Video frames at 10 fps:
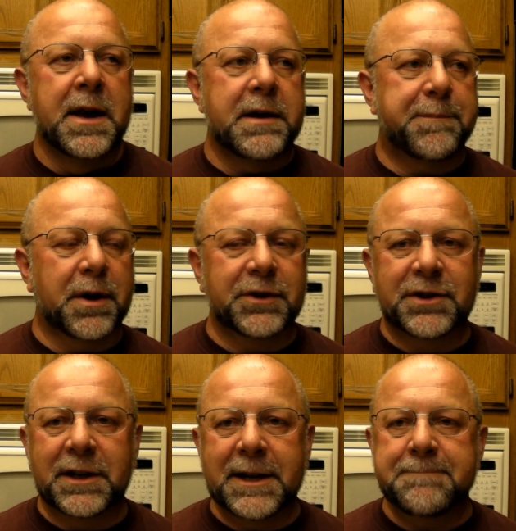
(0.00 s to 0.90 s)
Now,
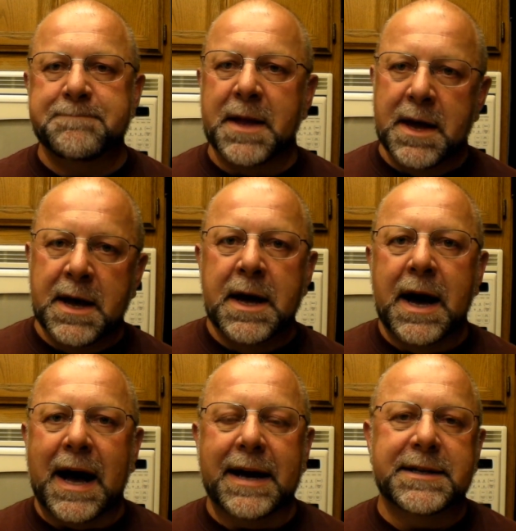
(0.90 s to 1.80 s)
personally,
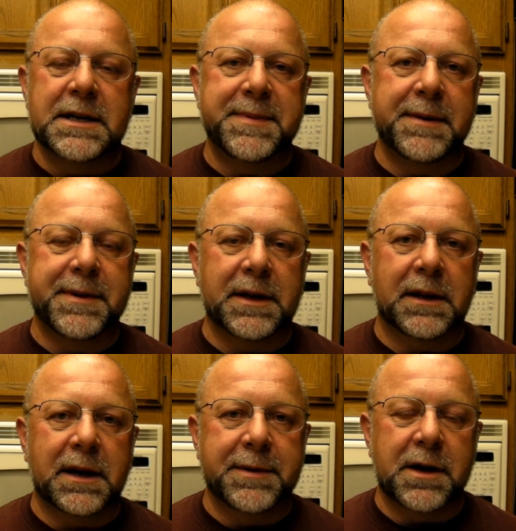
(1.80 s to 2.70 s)
I tend to be a
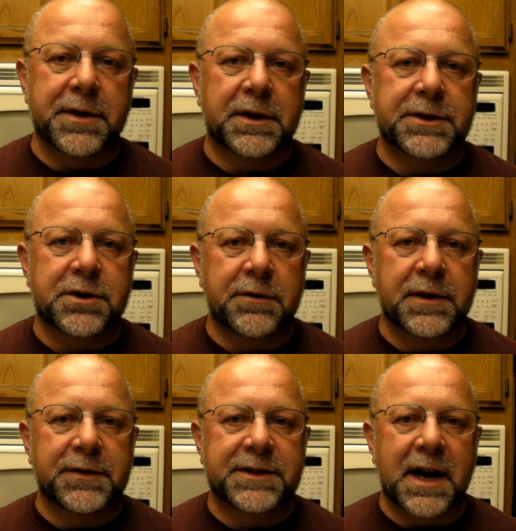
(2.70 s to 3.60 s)
little bit on the
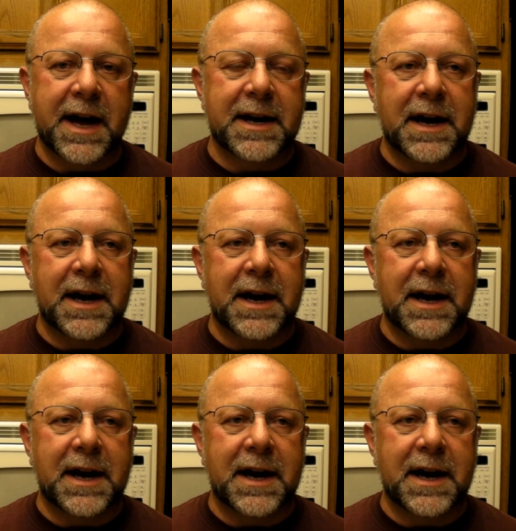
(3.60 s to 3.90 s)
conservative side,